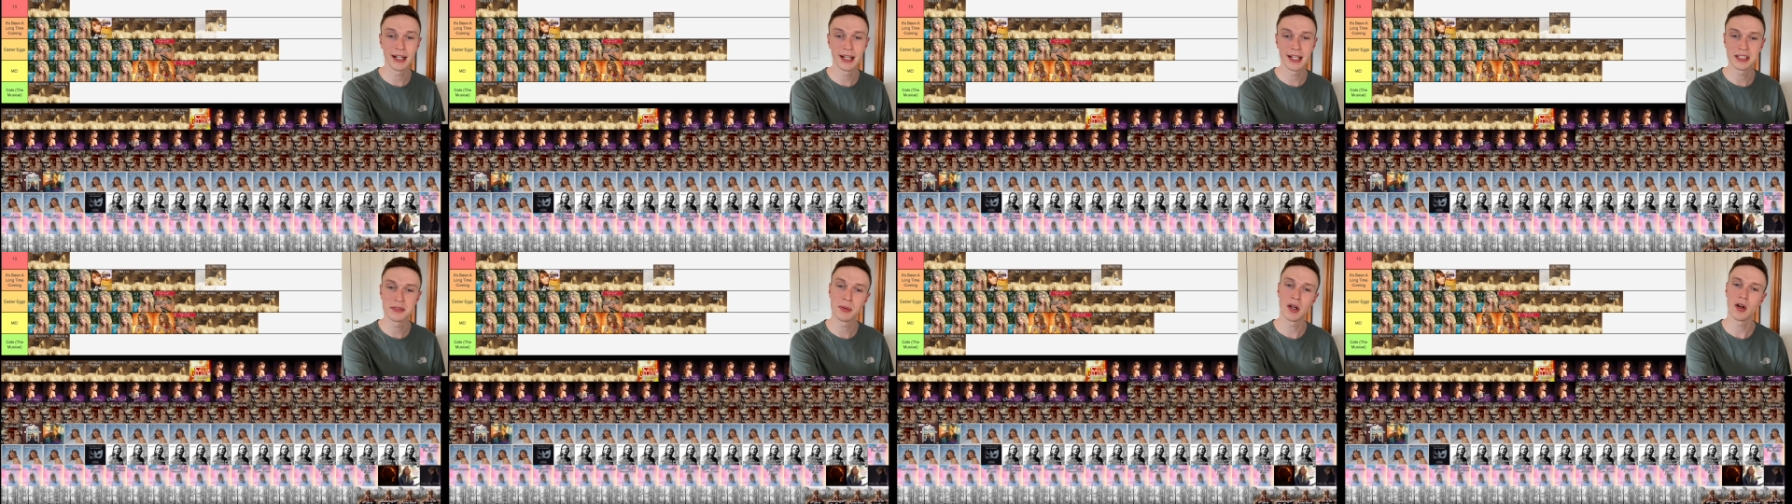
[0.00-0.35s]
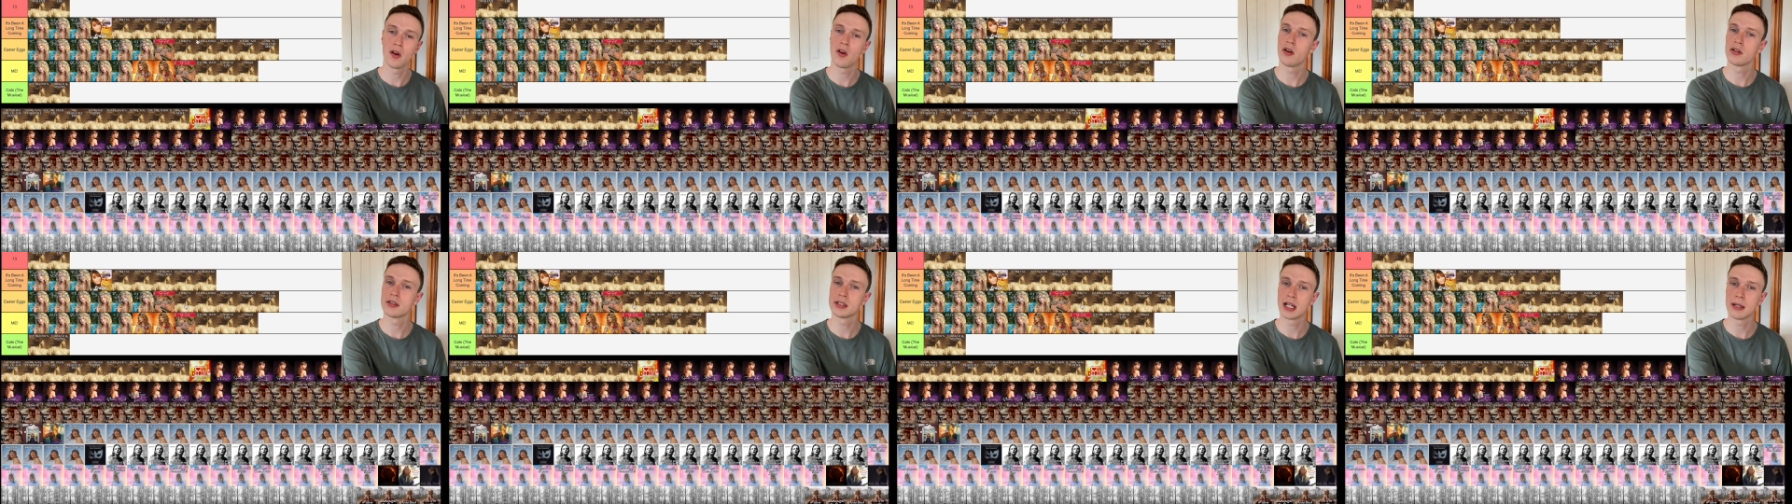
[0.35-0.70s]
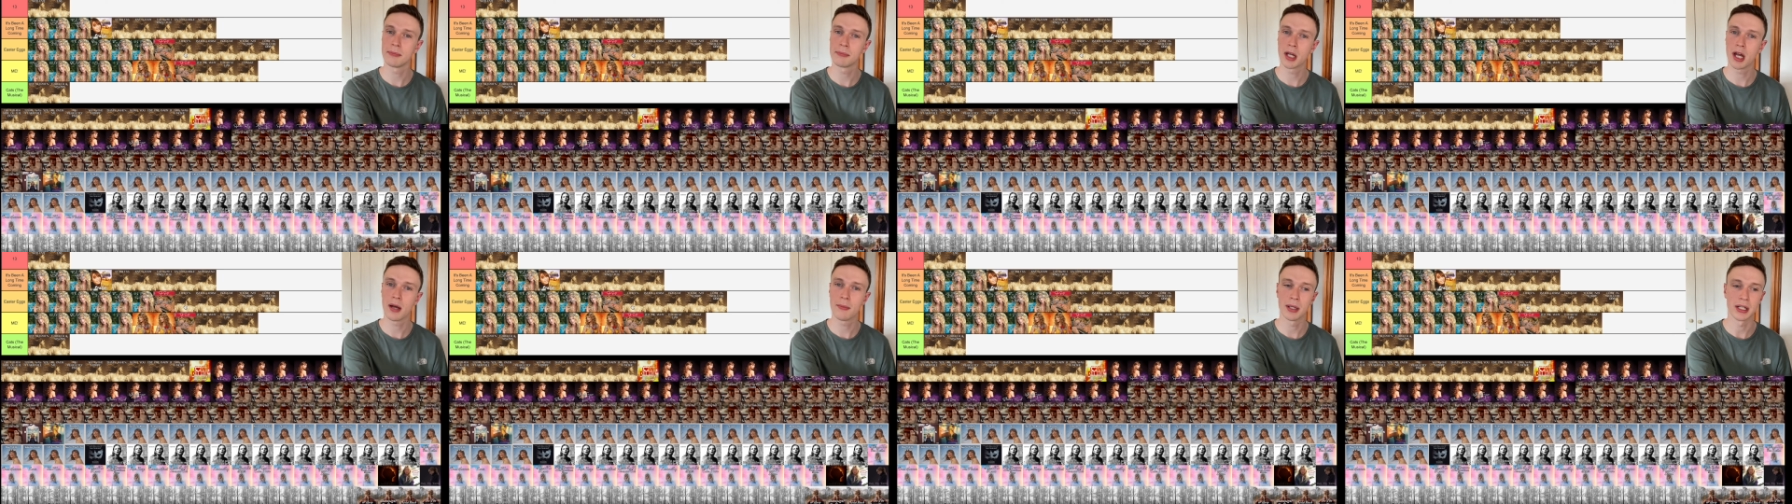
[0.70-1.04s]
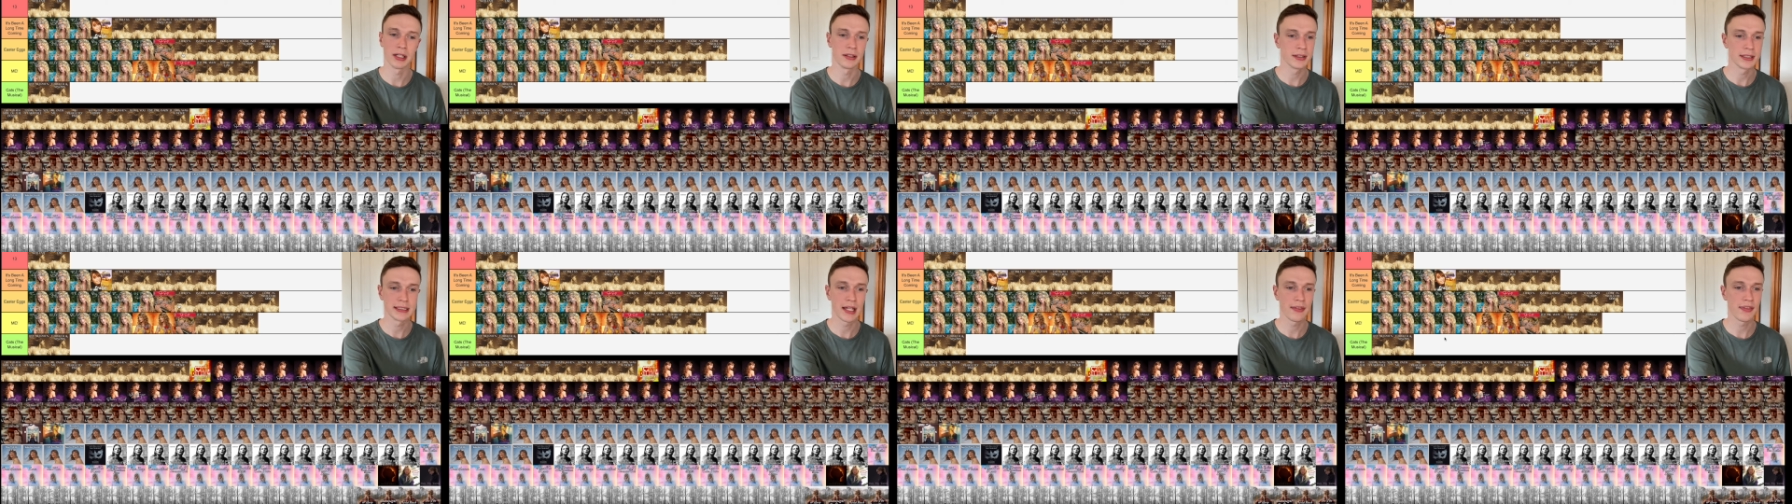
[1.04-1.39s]
It's been a long time coming
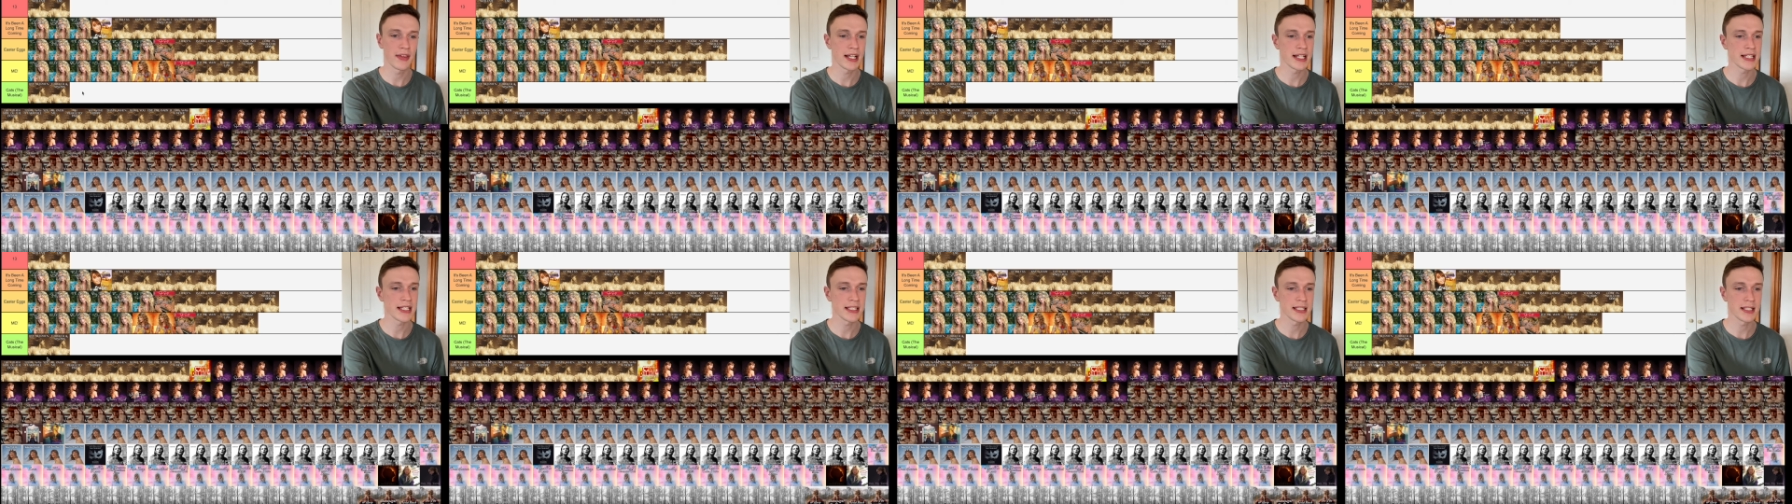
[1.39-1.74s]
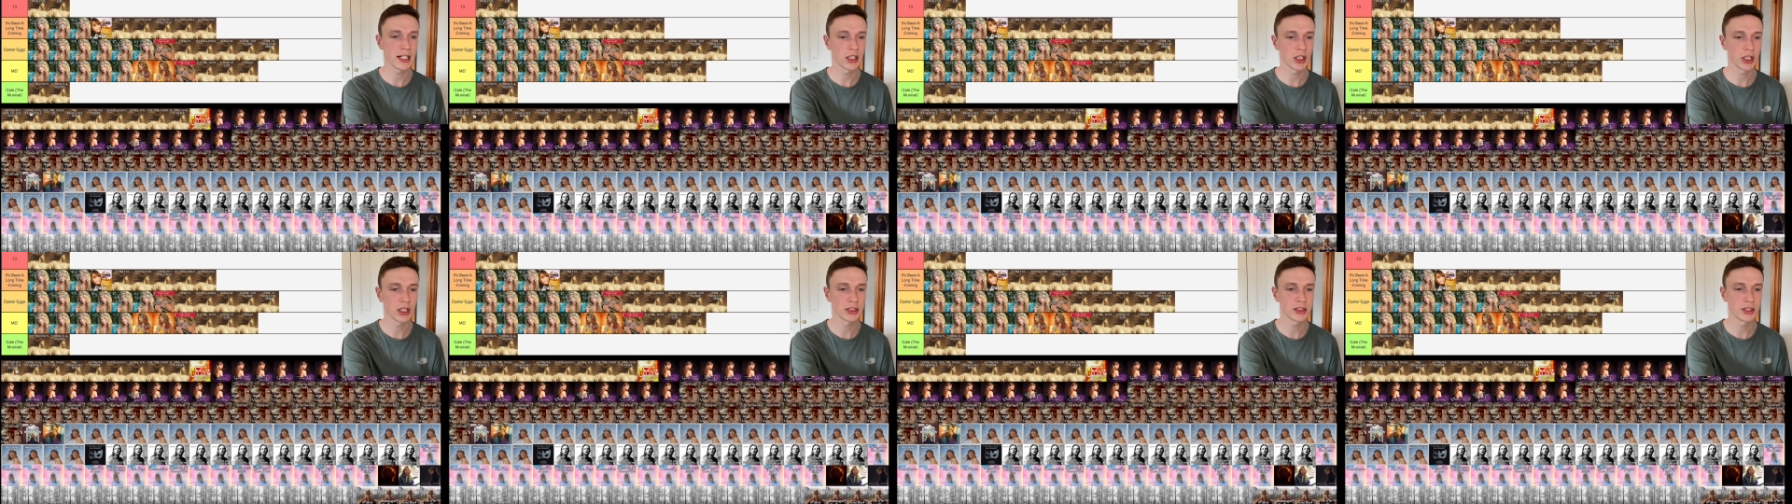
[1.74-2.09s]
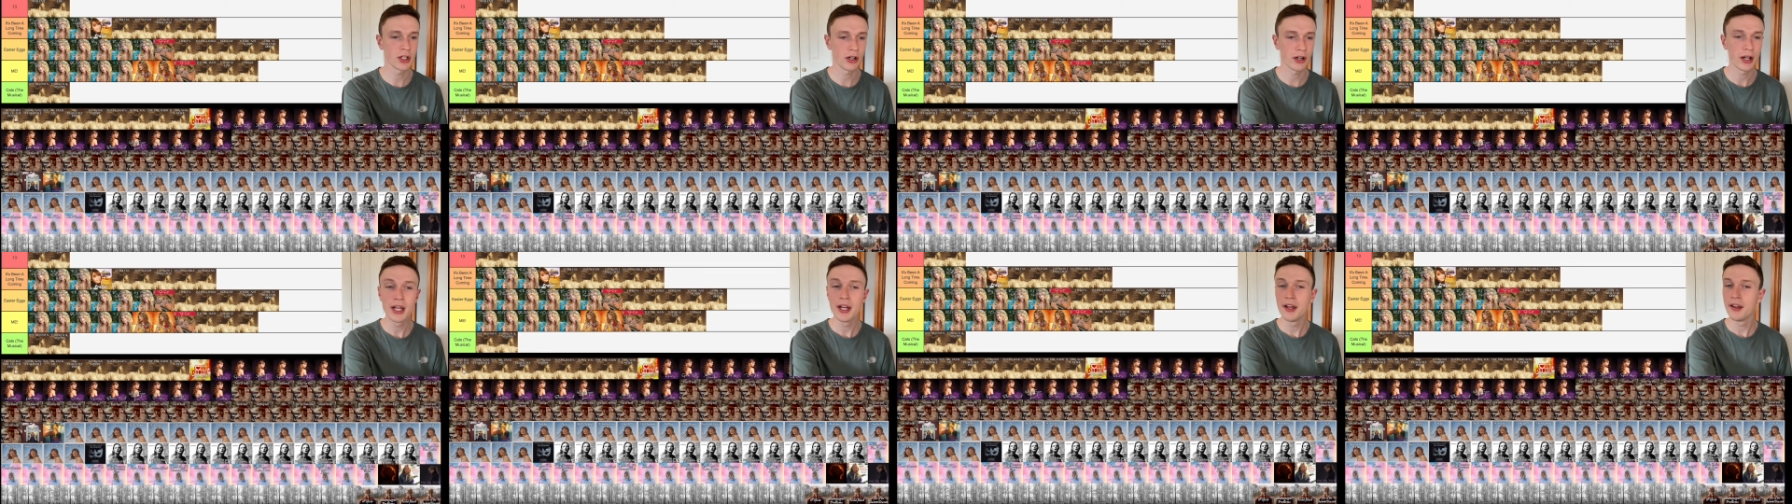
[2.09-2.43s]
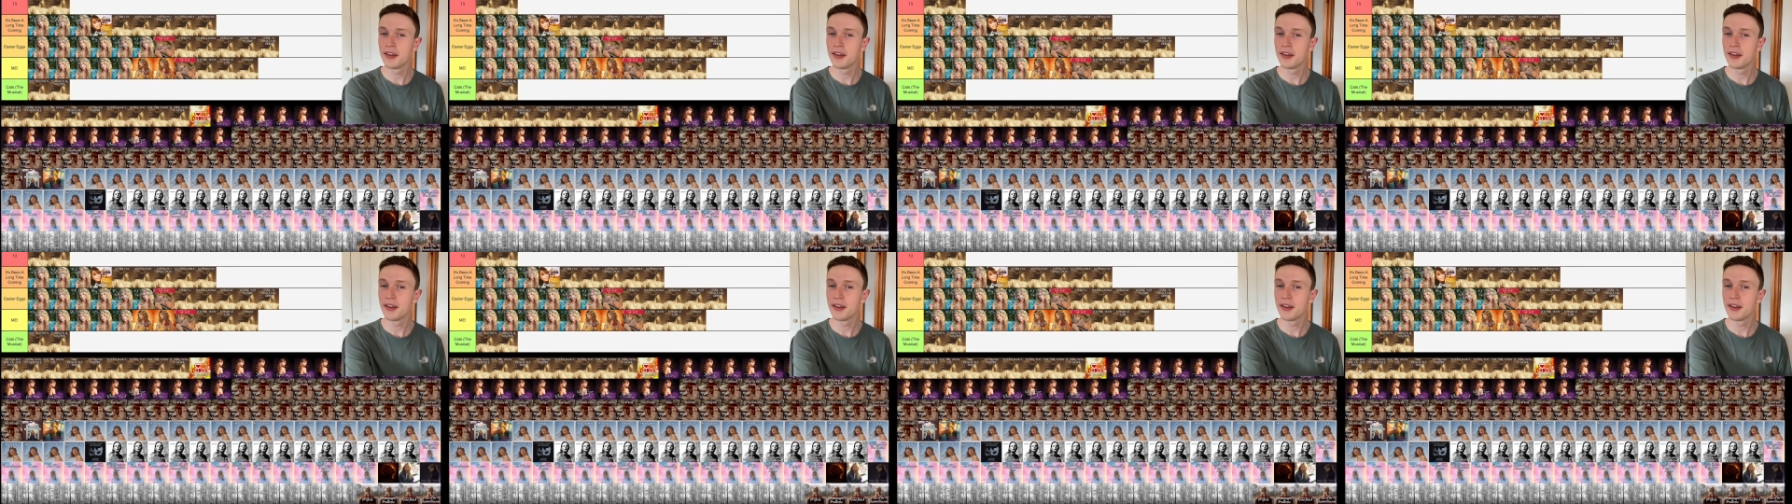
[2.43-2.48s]
because I think it's such a good song.